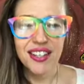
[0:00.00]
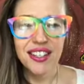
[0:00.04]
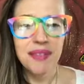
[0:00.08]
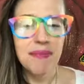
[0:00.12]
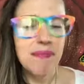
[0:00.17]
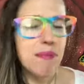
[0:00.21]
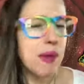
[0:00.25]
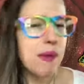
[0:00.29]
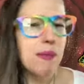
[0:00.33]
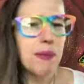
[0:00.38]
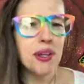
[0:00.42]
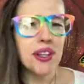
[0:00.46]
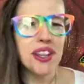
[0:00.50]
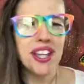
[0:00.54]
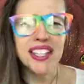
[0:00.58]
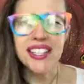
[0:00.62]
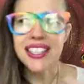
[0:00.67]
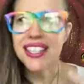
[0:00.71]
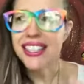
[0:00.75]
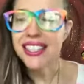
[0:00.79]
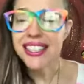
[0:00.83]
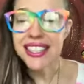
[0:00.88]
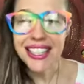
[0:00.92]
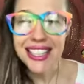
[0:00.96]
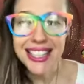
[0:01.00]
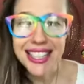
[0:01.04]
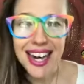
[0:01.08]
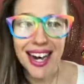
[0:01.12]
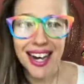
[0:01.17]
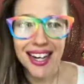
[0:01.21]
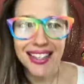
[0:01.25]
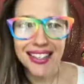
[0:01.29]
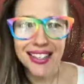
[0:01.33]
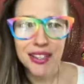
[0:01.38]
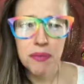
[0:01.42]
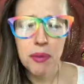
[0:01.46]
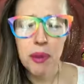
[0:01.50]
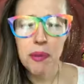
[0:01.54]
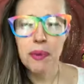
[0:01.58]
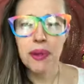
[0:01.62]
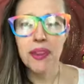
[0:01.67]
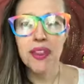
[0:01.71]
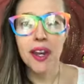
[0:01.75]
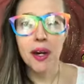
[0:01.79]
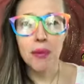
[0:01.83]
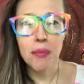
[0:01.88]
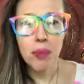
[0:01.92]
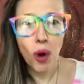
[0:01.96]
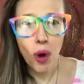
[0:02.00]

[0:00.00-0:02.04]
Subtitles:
It's people that see us, people that